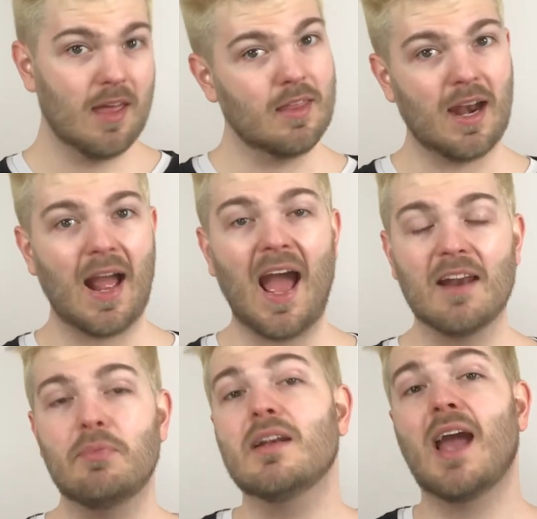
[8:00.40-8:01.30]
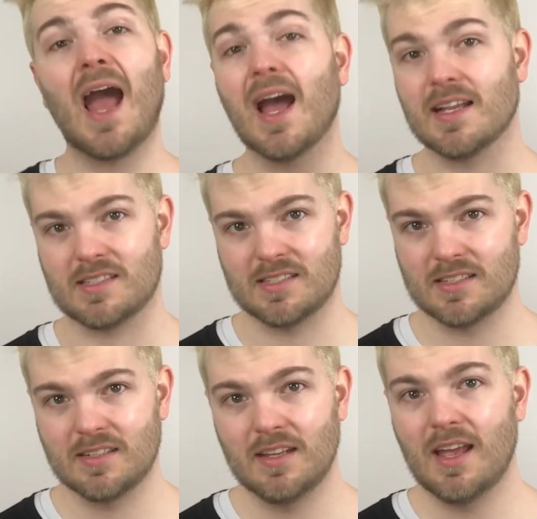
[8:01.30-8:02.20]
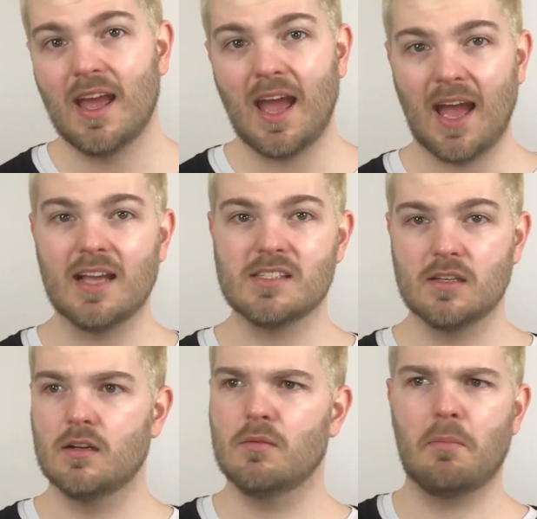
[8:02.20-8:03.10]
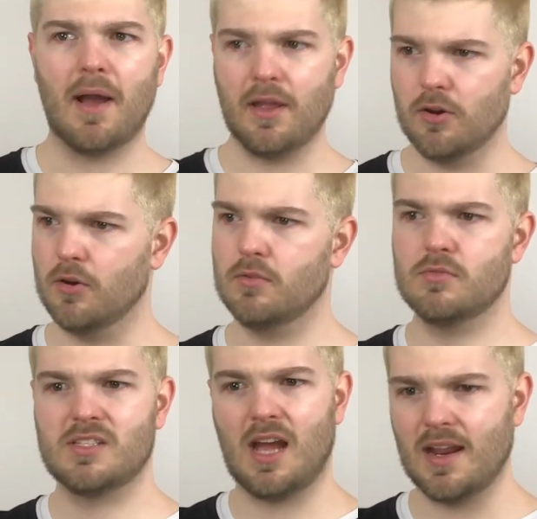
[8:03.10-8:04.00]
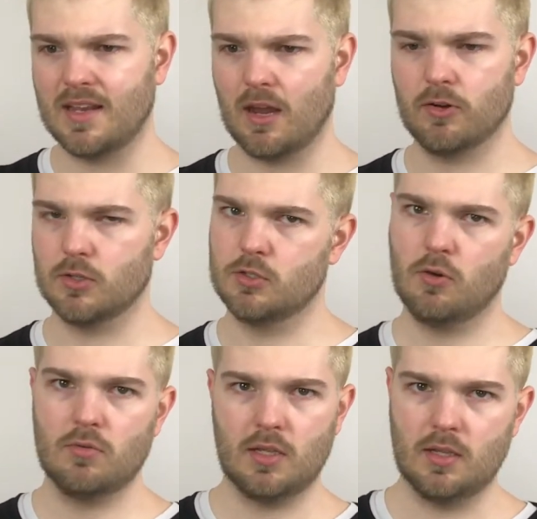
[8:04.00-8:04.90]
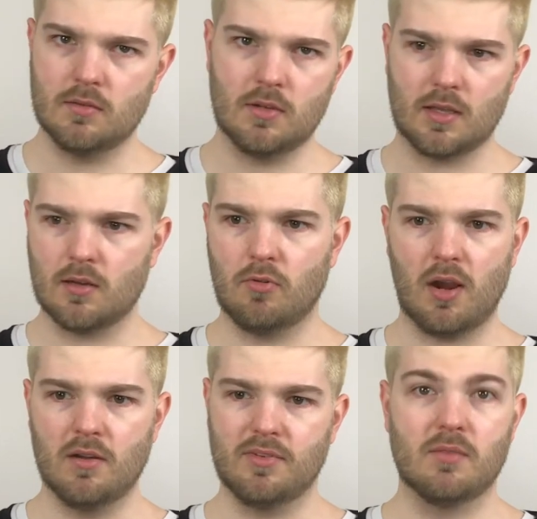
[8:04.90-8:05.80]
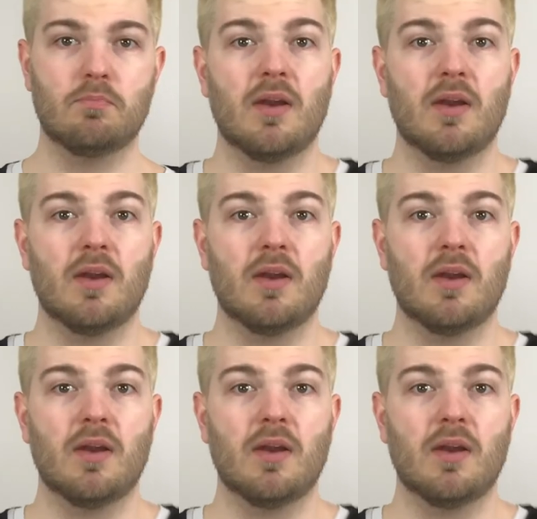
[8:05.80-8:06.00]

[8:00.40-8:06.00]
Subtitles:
that I had been cast as a minor side character, totally like irrelevant,